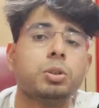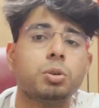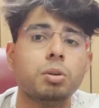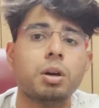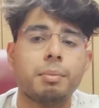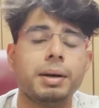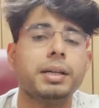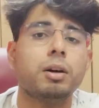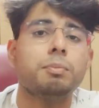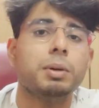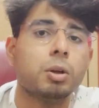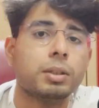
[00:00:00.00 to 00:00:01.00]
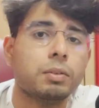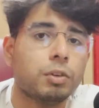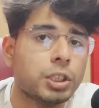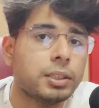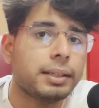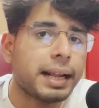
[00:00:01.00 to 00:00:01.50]
So do comment down below that
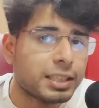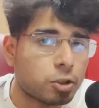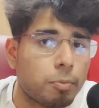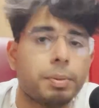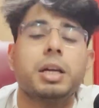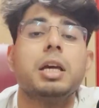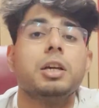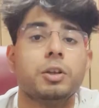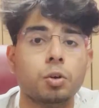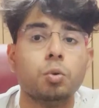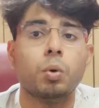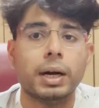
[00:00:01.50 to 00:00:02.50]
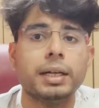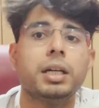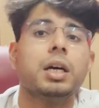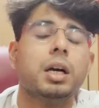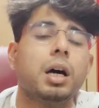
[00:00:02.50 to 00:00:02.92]
which is the next topic you want